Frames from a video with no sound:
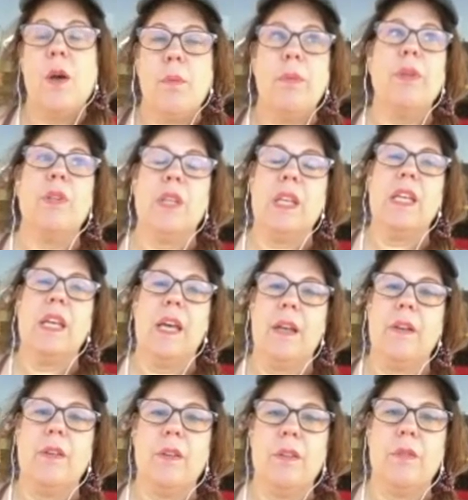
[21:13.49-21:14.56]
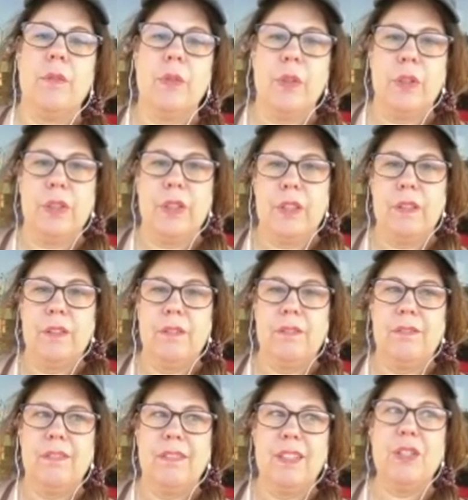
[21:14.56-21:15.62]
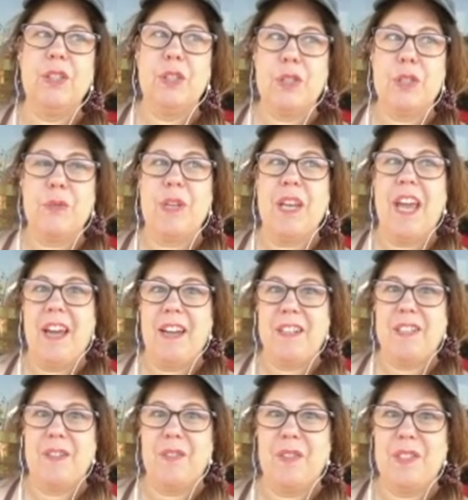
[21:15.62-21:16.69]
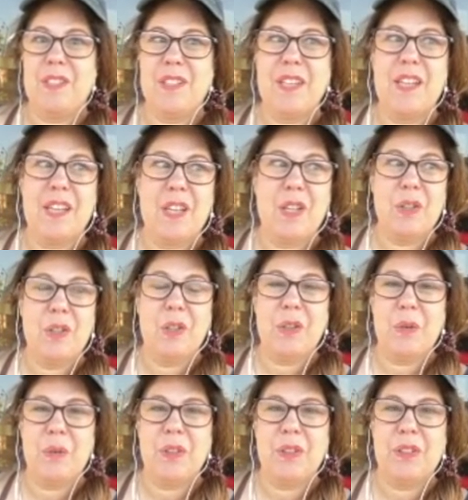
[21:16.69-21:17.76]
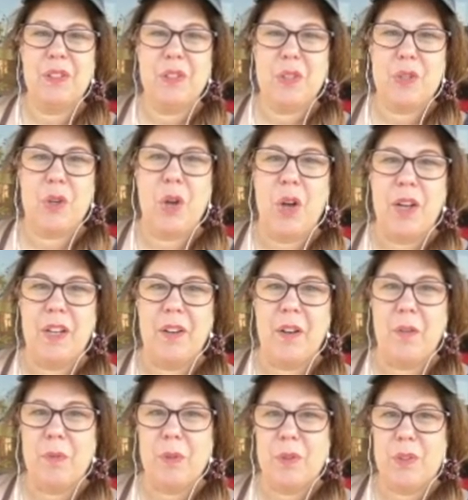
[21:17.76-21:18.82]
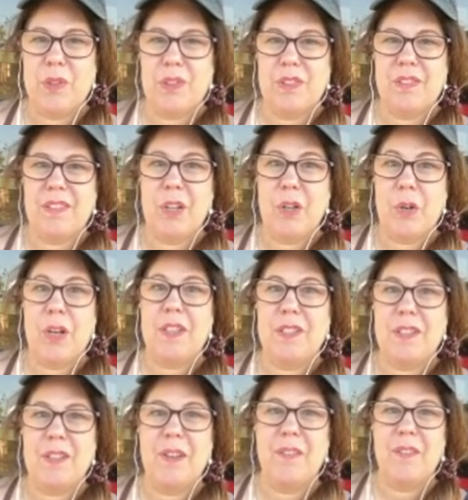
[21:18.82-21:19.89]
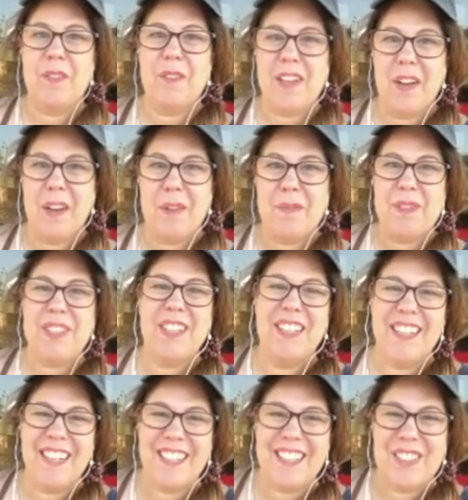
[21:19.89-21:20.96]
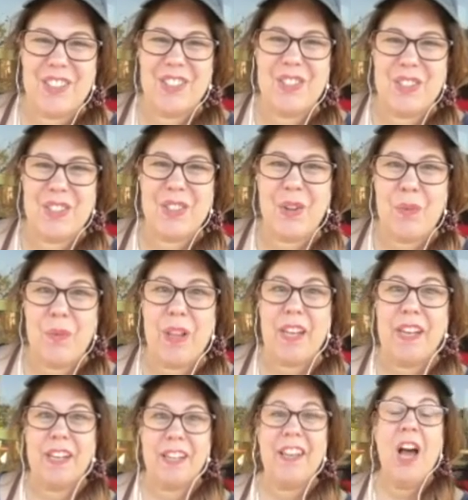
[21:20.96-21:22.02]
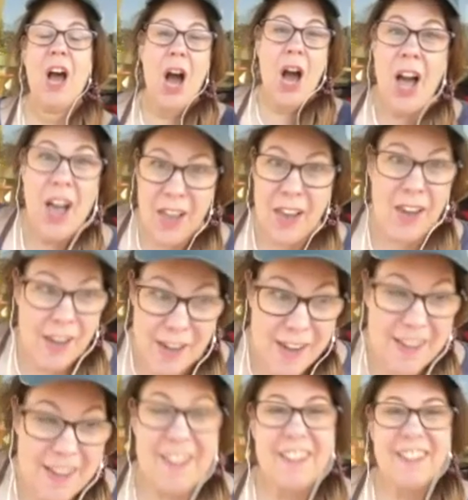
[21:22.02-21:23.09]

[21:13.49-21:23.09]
But they get really, it looks reactive, and it can look really strong and almost aggressive at times because there's some like, hi.